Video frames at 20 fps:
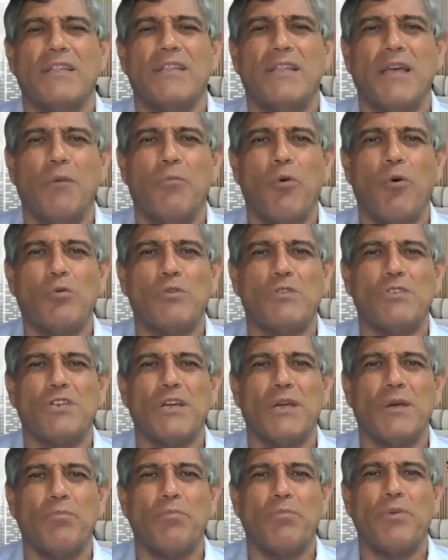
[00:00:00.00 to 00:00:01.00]
demo
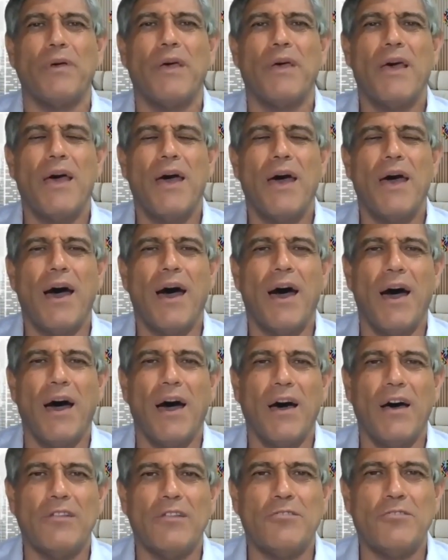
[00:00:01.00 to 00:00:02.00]
chip
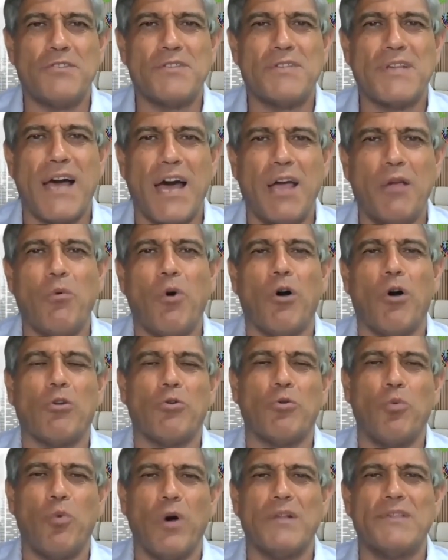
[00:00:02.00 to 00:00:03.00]
to
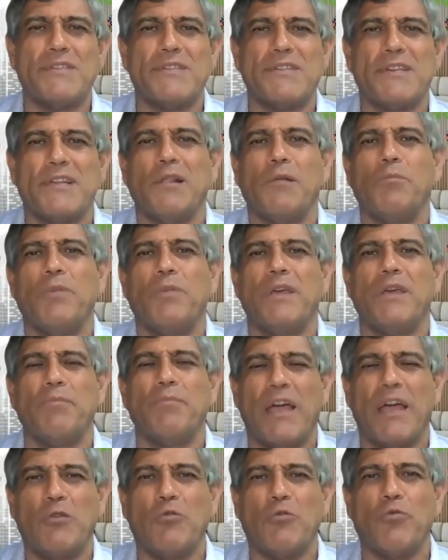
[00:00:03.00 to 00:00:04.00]
Skywater. Once it'll be
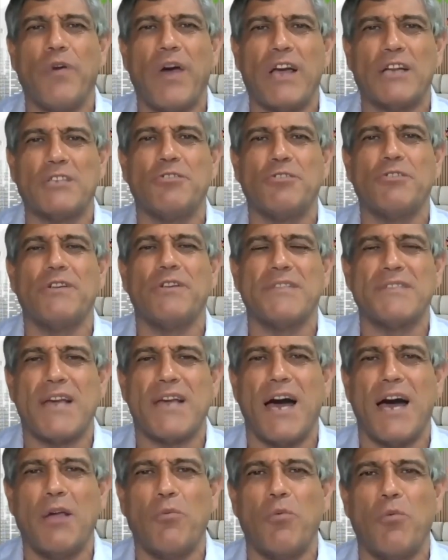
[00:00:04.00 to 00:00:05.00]
manufactured at
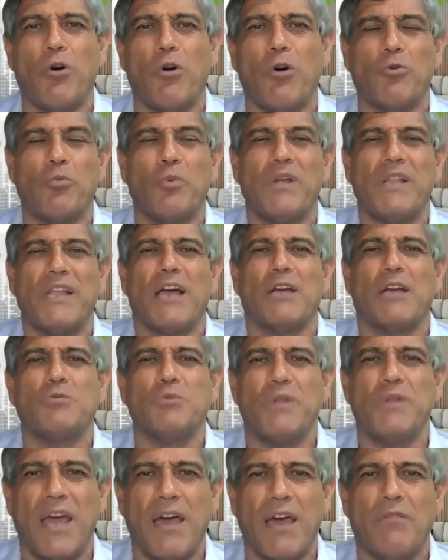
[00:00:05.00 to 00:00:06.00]
Skywater, we'll
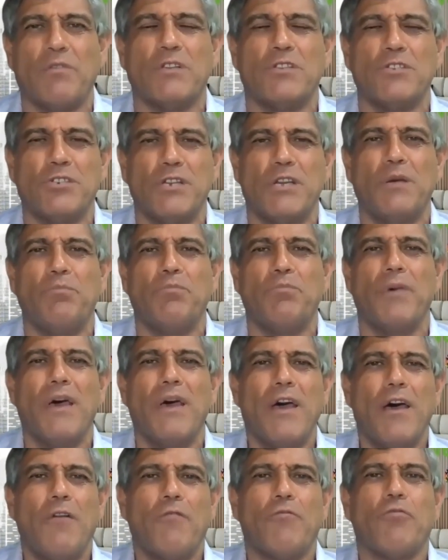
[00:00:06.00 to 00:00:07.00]
actually have a chip
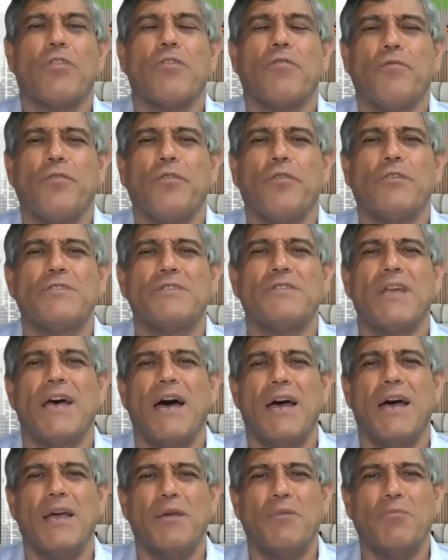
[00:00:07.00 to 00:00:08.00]
for the first
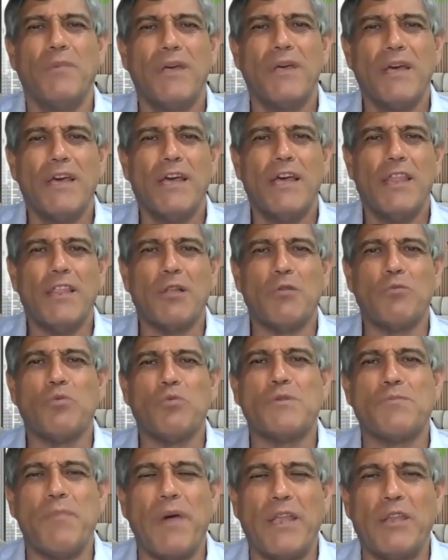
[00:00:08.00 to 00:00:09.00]
time that
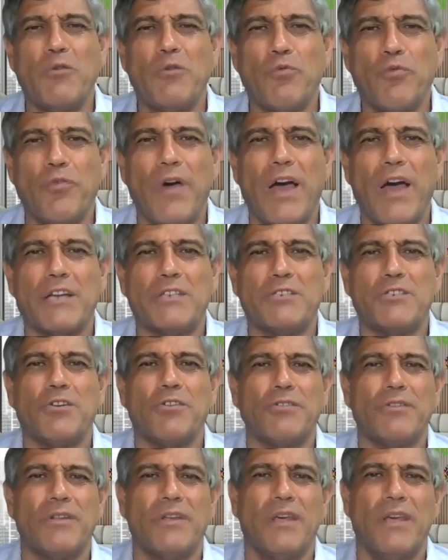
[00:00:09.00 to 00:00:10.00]
was
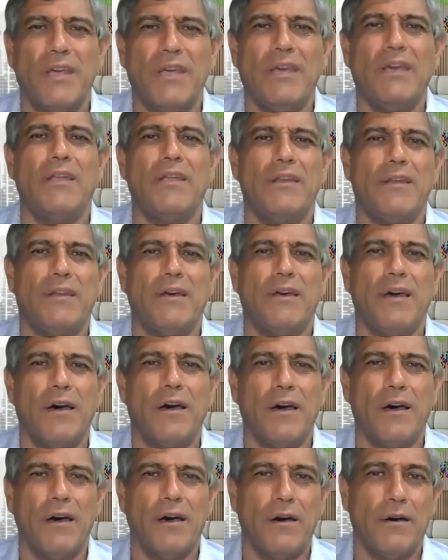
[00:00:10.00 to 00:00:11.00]
manufactured in
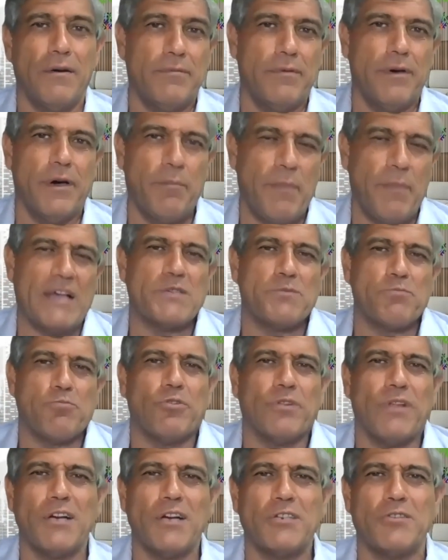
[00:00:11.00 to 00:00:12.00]
a mass
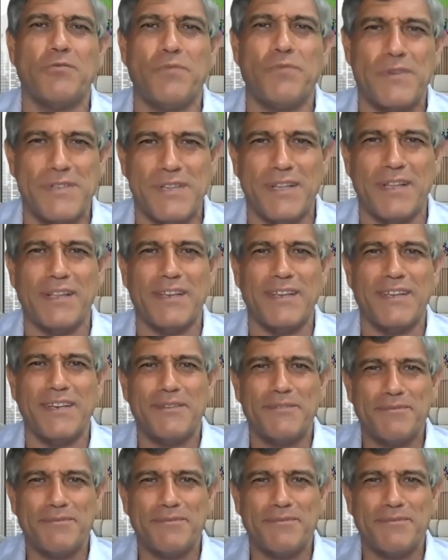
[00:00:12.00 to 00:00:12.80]
production facility.